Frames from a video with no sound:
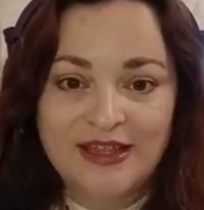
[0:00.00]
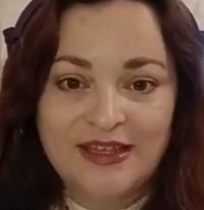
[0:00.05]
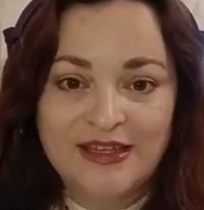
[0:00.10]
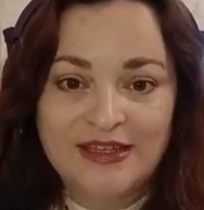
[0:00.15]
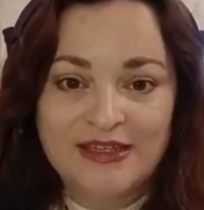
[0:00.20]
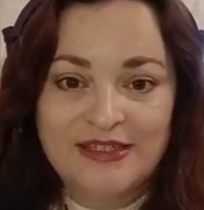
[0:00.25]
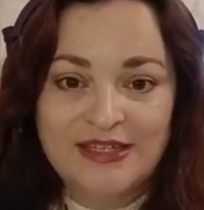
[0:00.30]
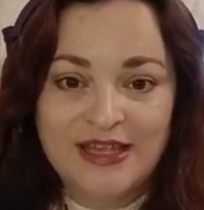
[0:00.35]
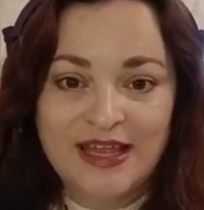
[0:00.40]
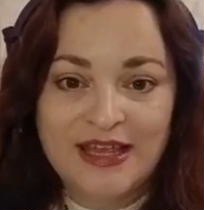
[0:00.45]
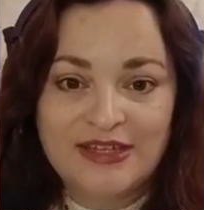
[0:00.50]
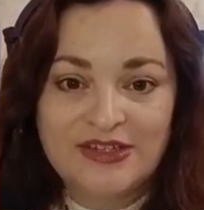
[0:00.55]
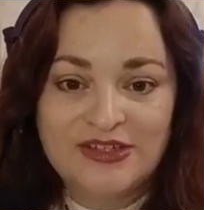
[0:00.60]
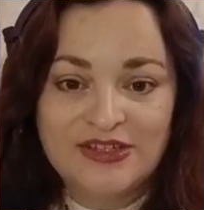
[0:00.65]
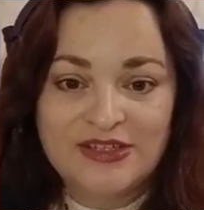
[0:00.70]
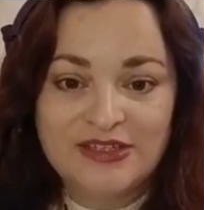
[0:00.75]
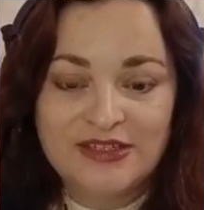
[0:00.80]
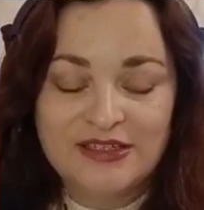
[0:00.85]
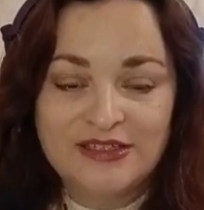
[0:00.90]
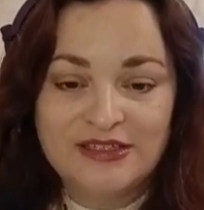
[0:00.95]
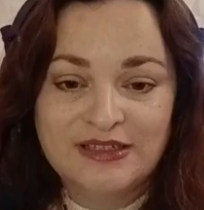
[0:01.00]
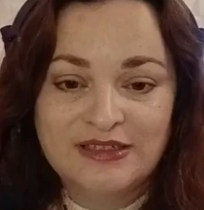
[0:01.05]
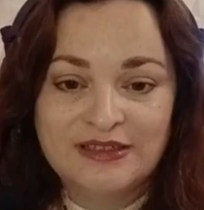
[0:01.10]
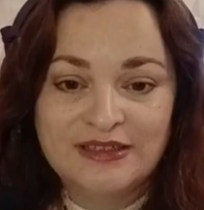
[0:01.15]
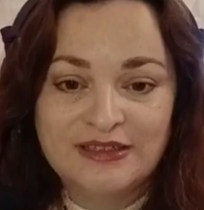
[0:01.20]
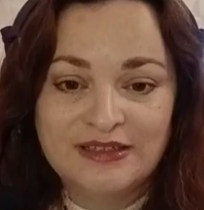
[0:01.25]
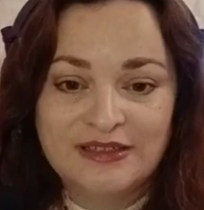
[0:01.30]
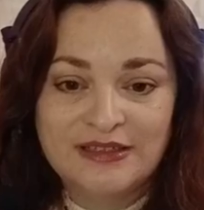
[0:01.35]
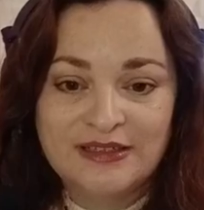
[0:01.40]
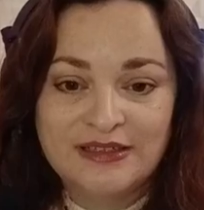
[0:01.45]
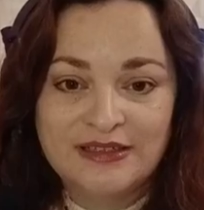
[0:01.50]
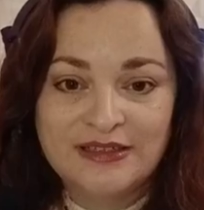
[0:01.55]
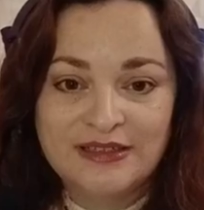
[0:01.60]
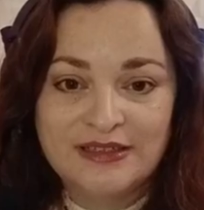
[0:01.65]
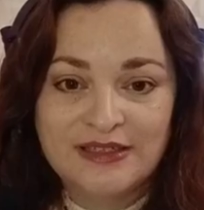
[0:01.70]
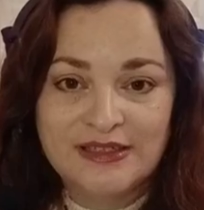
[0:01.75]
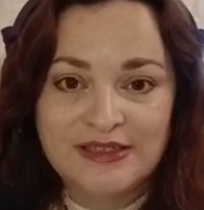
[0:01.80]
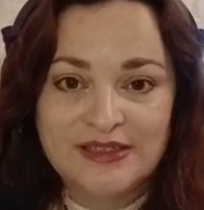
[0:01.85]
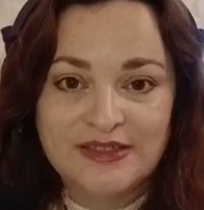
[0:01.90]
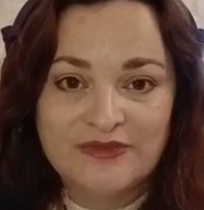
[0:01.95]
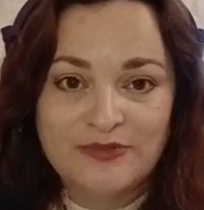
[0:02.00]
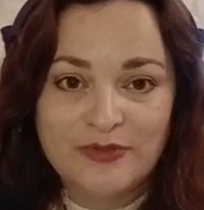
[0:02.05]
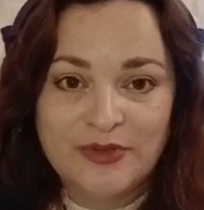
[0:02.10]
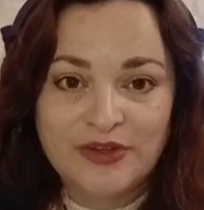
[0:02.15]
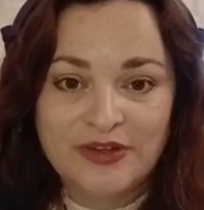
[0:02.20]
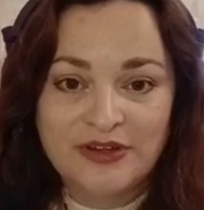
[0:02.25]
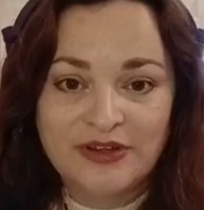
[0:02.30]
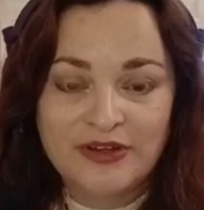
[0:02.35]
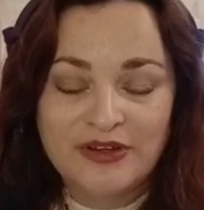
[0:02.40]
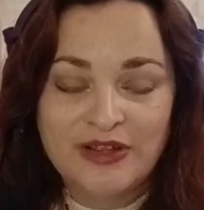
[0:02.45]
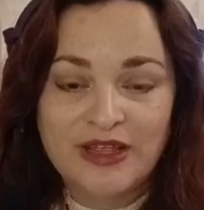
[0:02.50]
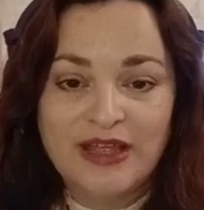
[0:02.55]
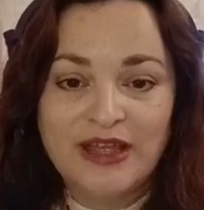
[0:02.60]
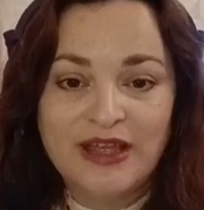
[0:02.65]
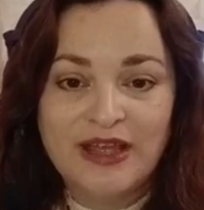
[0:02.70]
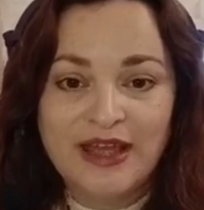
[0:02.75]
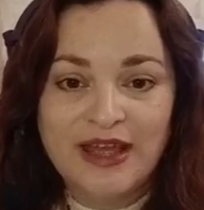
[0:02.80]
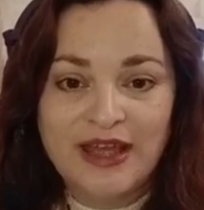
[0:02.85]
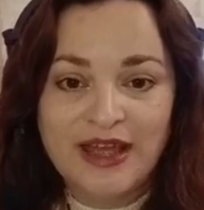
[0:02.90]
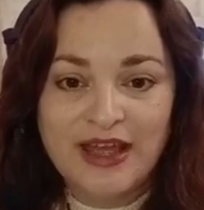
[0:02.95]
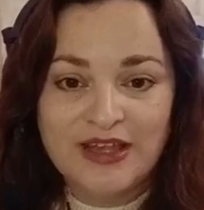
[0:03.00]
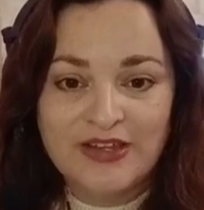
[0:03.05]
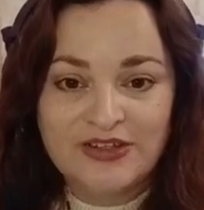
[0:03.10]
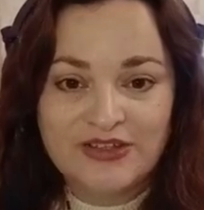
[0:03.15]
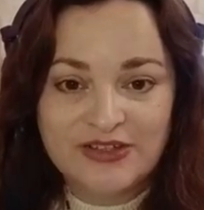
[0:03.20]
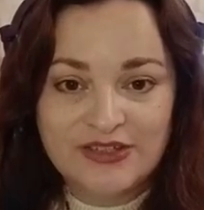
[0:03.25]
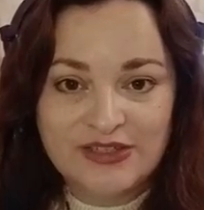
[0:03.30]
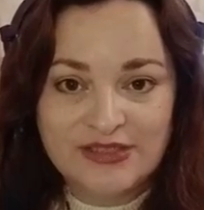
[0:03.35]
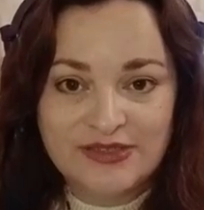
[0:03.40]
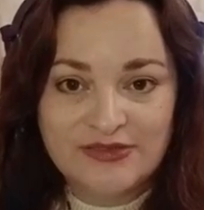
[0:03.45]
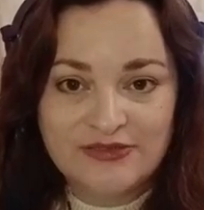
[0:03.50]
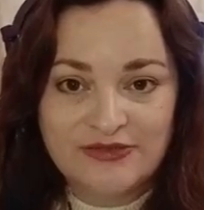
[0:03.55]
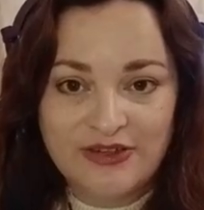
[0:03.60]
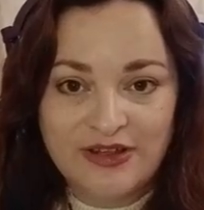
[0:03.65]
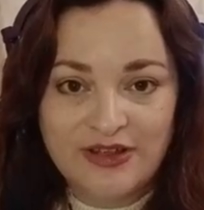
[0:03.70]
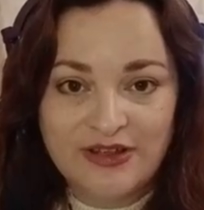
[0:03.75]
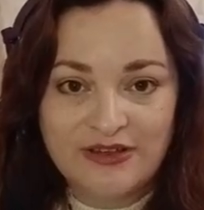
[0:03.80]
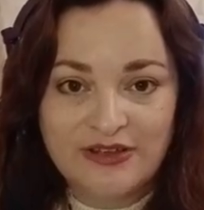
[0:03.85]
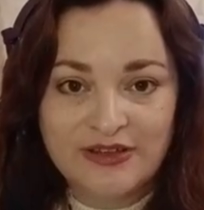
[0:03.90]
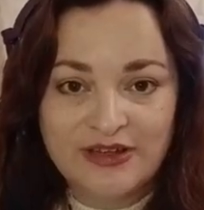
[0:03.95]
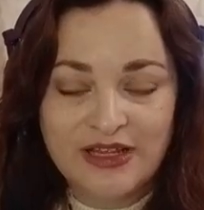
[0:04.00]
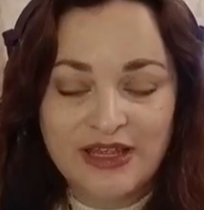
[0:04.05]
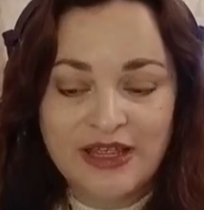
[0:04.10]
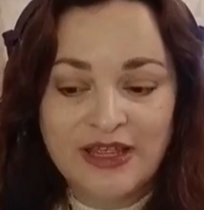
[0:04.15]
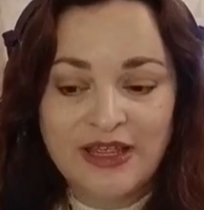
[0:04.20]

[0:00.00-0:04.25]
Intention is of Mother, action is of Father.